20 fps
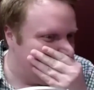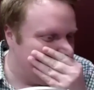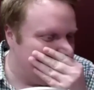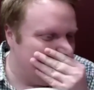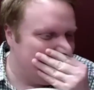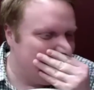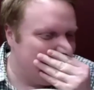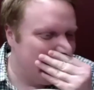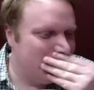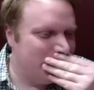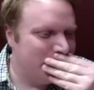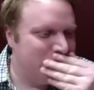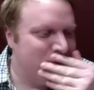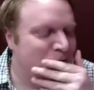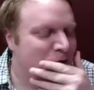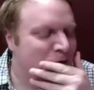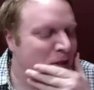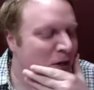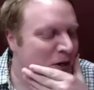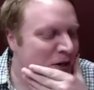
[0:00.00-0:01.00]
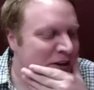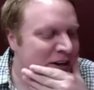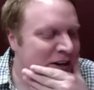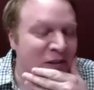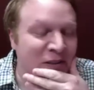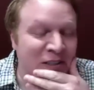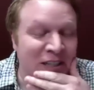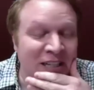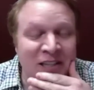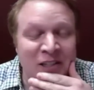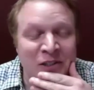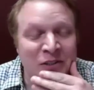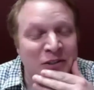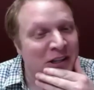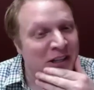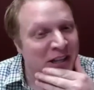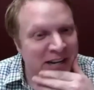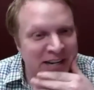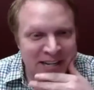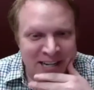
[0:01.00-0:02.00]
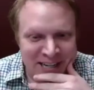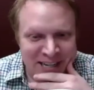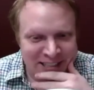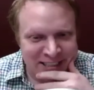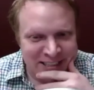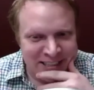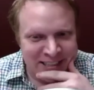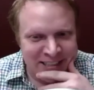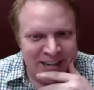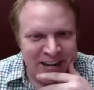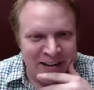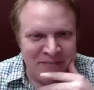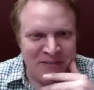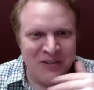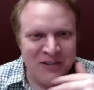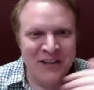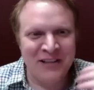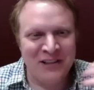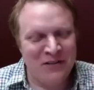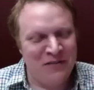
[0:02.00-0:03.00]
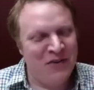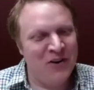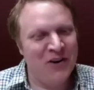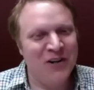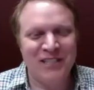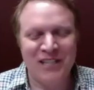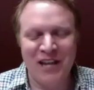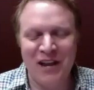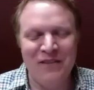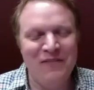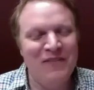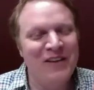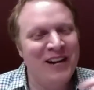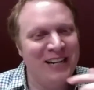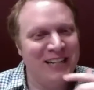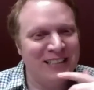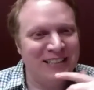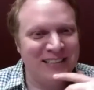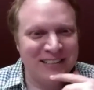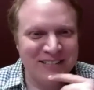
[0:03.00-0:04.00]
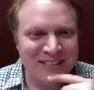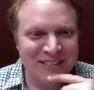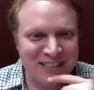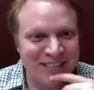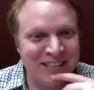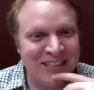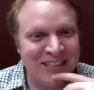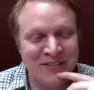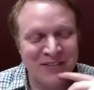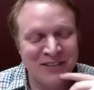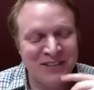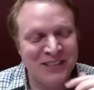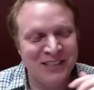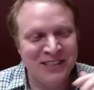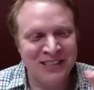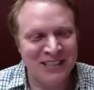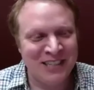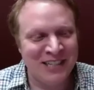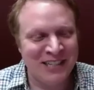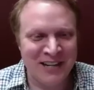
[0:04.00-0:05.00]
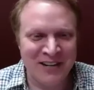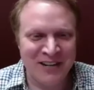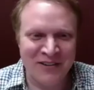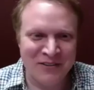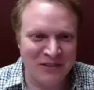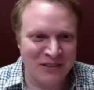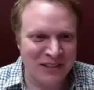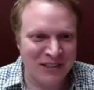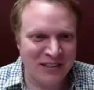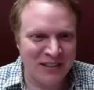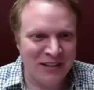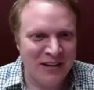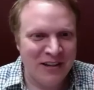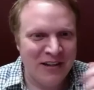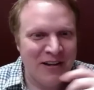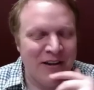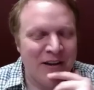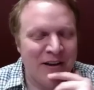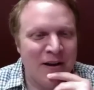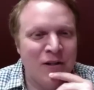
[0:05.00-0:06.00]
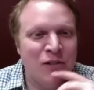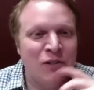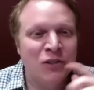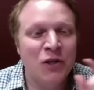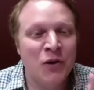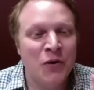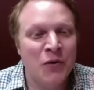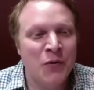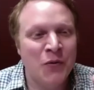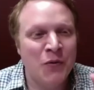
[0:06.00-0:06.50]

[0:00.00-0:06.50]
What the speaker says: And I was like, there's a lot of cussing after, like, the first 10 minutes. I was just when she snuck out, I was like, so...